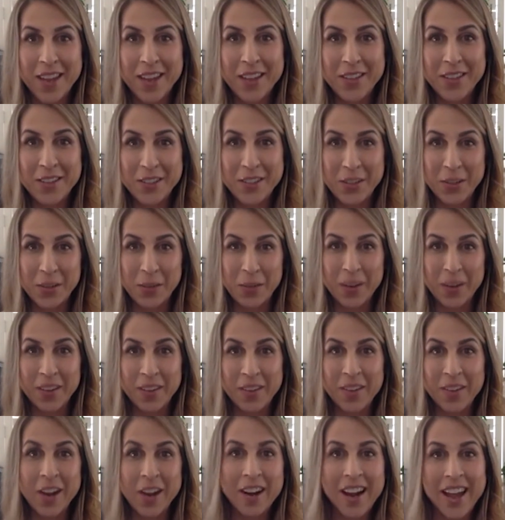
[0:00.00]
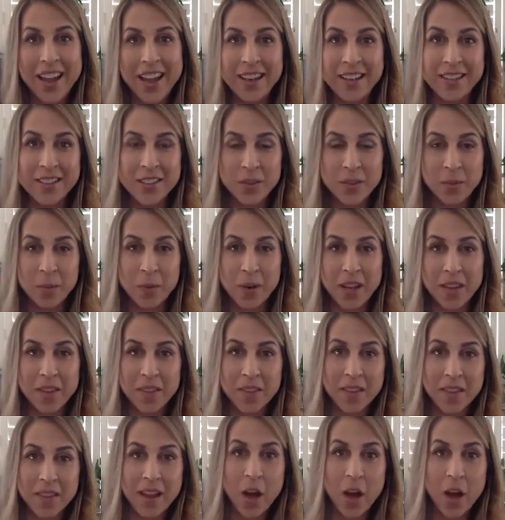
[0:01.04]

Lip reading: could do on their end with